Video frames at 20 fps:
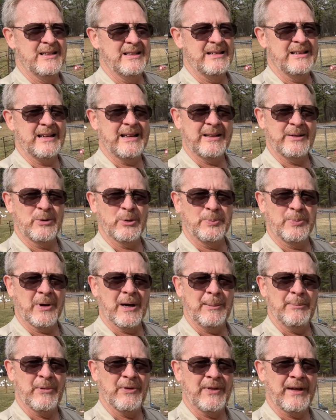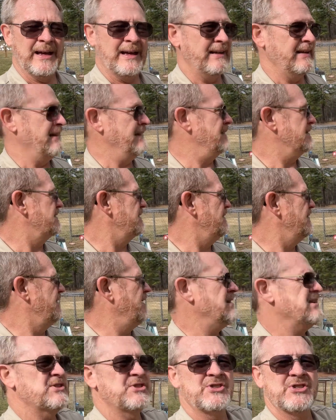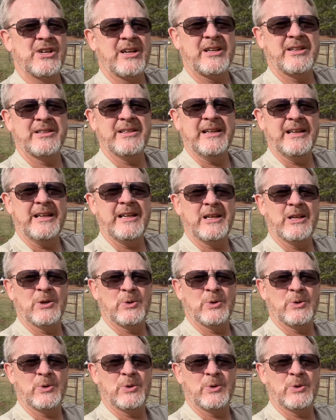Now the only problem with that is there's 16